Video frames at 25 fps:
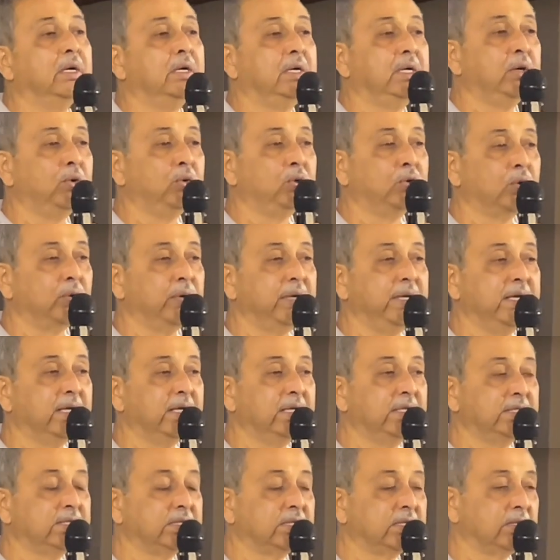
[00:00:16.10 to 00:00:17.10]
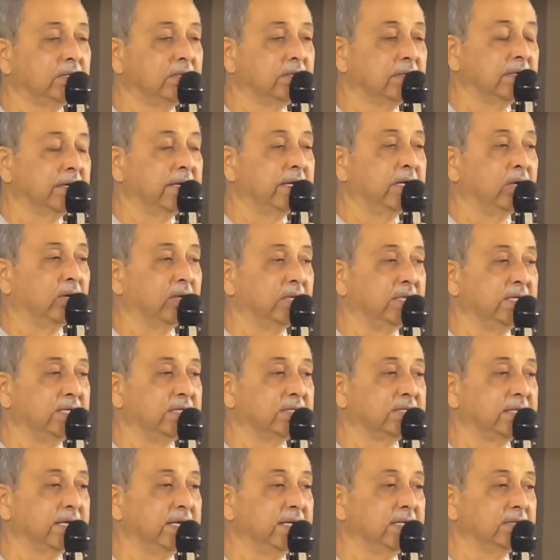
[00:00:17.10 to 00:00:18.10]
tutorials and all
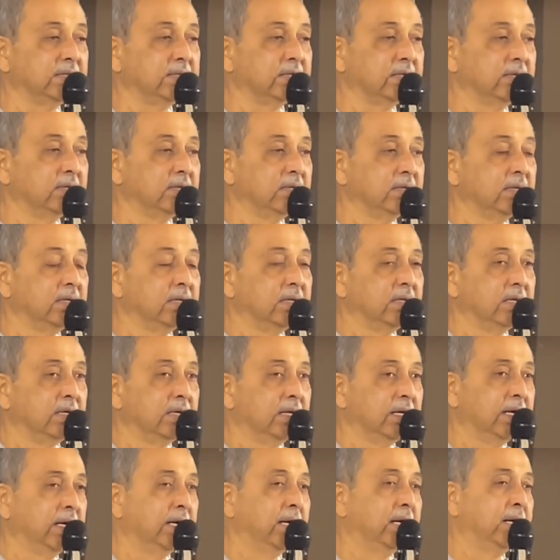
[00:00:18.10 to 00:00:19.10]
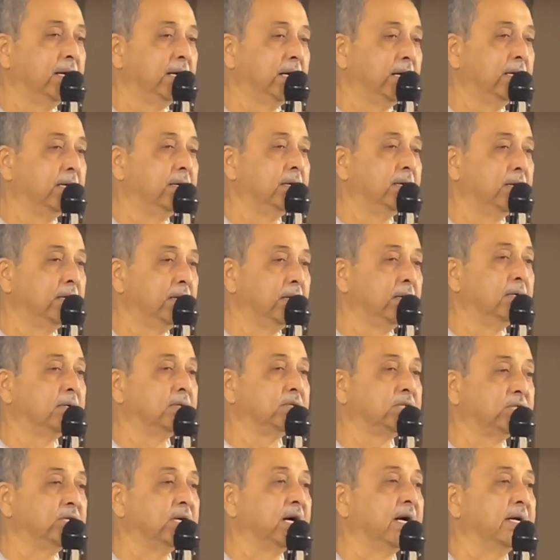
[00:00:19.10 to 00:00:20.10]
these things, and
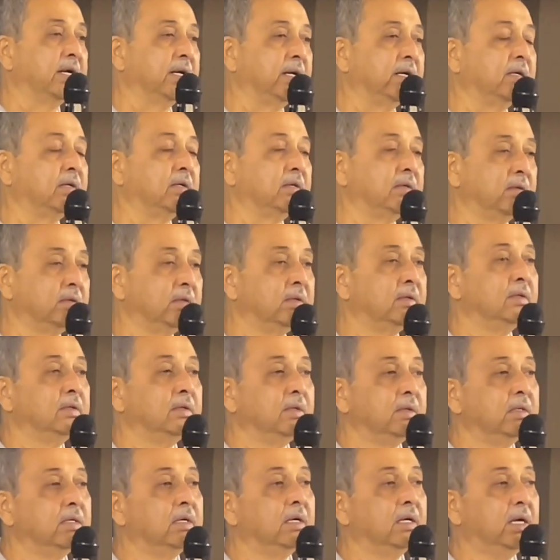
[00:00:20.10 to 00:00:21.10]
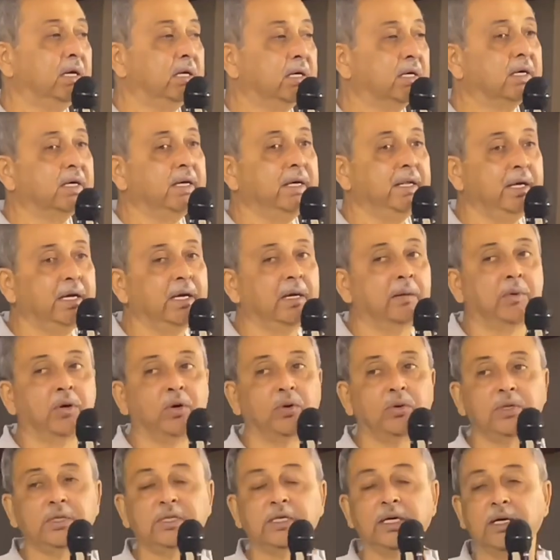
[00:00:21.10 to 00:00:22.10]
started learning
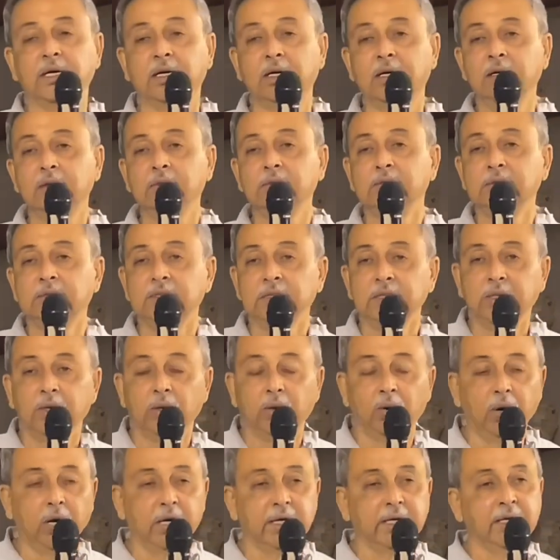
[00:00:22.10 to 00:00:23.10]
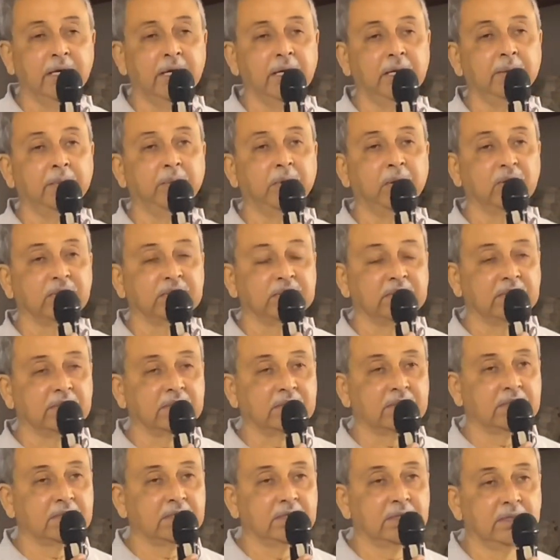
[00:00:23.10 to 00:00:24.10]
about the alternative
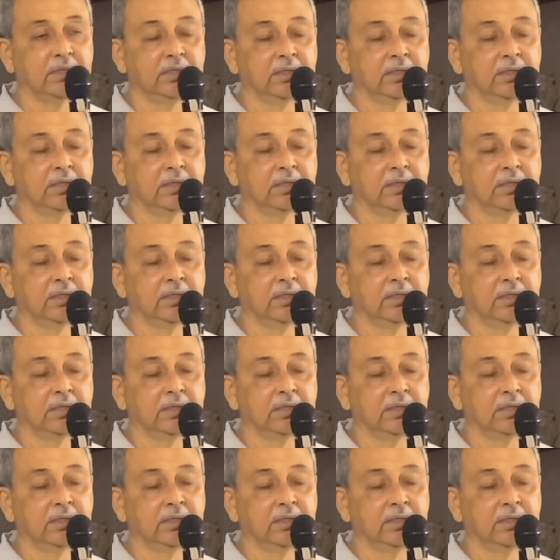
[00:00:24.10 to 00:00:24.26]
process.